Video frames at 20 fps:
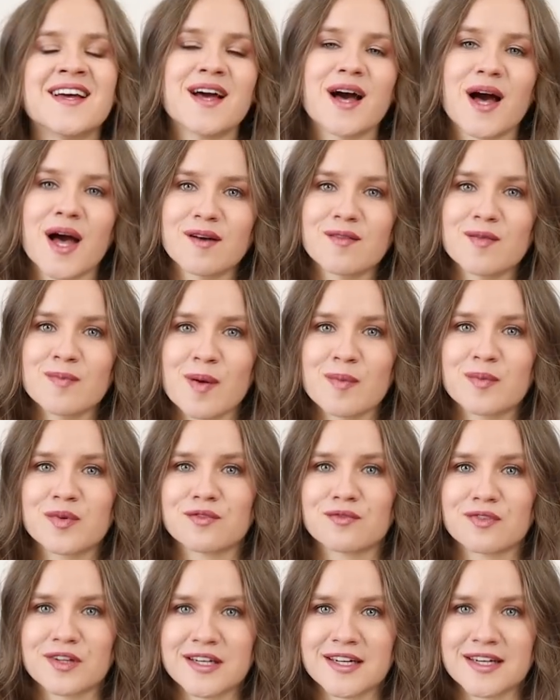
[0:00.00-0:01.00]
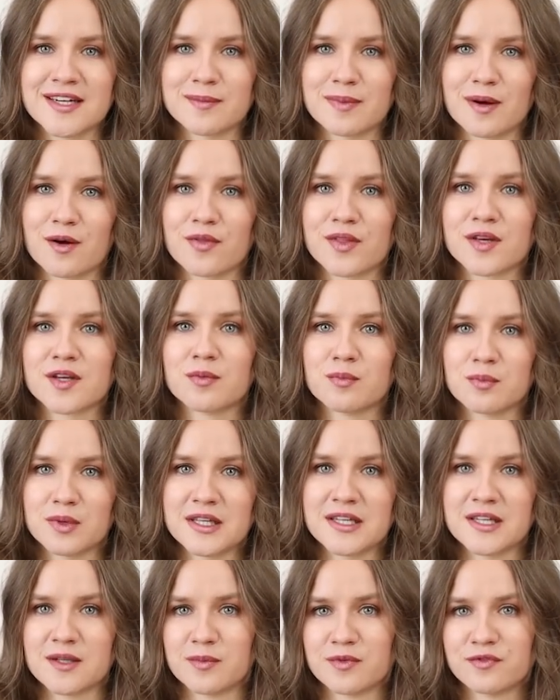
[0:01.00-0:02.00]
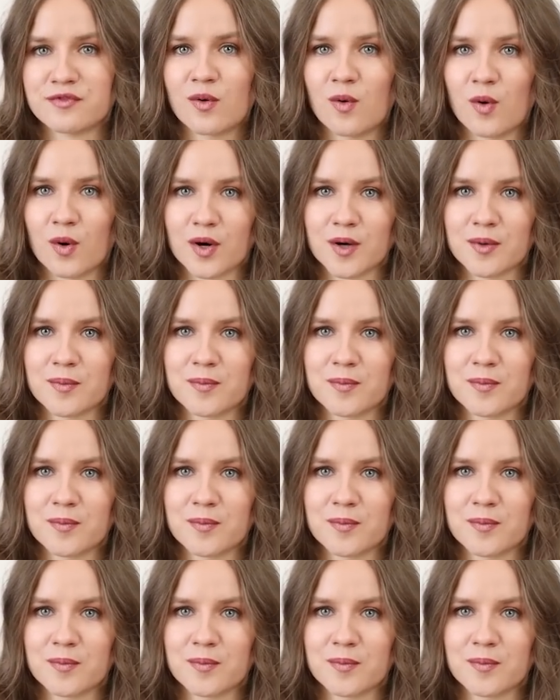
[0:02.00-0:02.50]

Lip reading: I remember reading about the committee before.